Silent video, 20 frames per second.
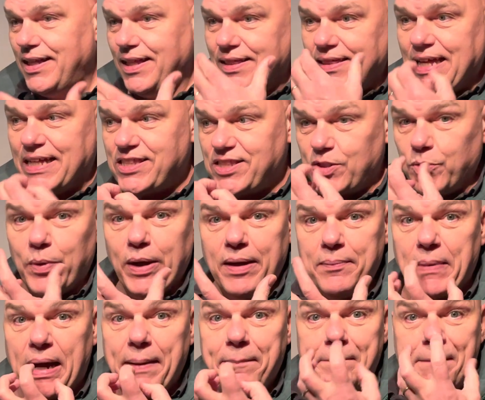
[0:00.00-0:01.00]
that's the way
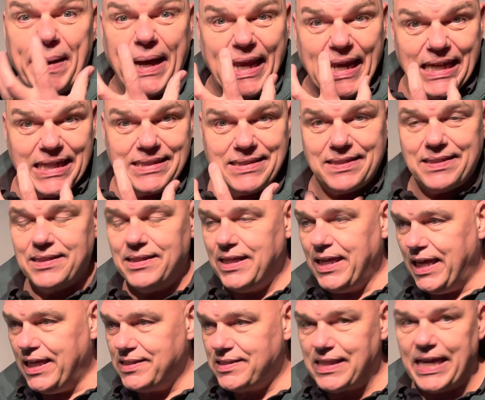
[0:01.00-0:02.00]
my palate
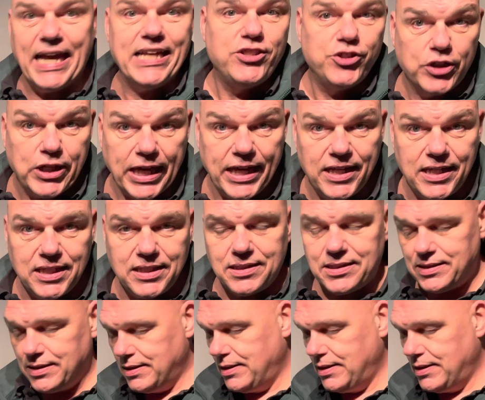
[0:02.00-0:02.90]
is educated.